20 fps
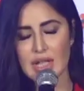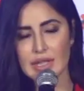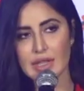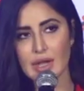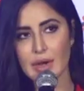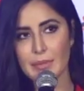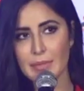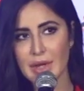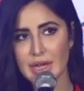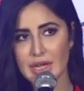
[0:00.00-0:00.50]

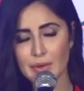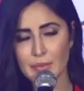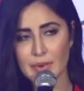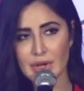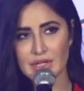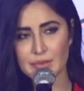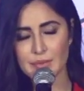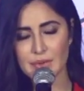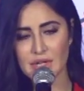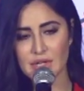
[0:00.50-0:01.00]
There are many
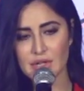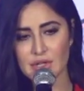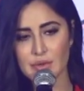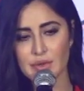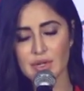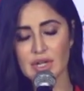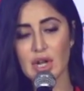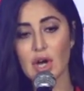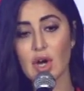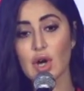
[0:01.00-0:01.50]
ways we can do
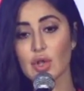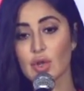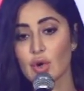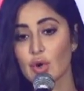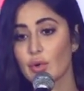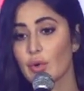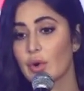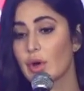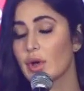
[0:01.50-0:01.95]
it. Although